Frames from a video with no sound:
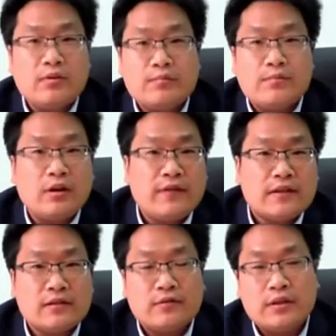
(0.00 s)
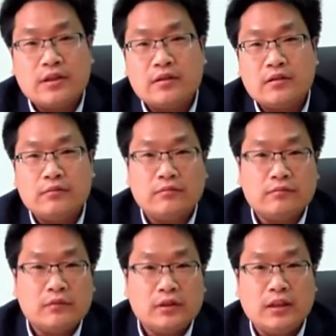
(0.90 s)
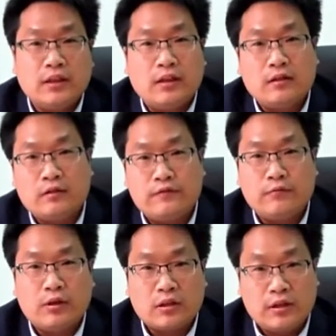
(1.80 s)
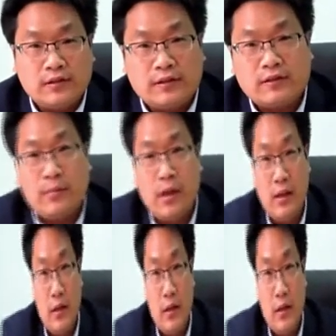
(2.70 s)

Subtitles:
Professor Xue Qinggong did a lot of work in this part.